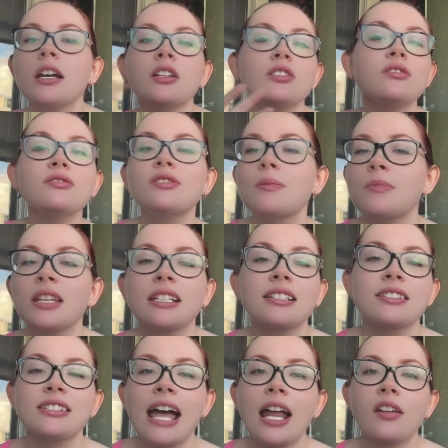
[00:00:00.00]
Do something to
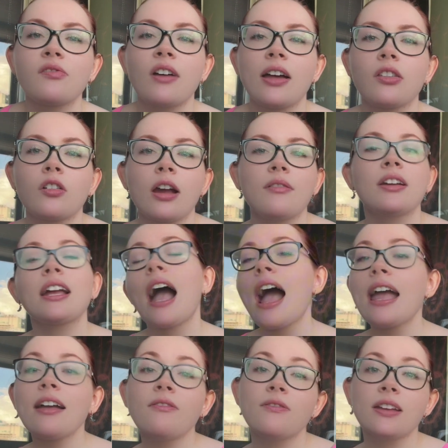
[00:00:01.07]
satisfy the craving. I
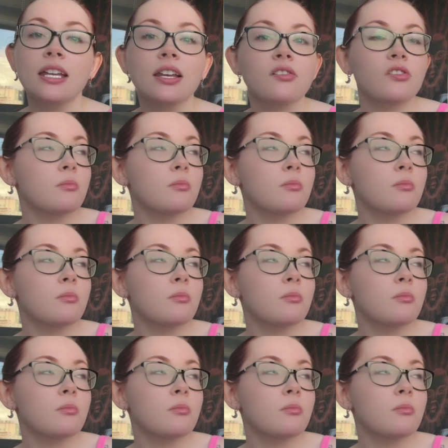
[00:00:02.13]
have Venus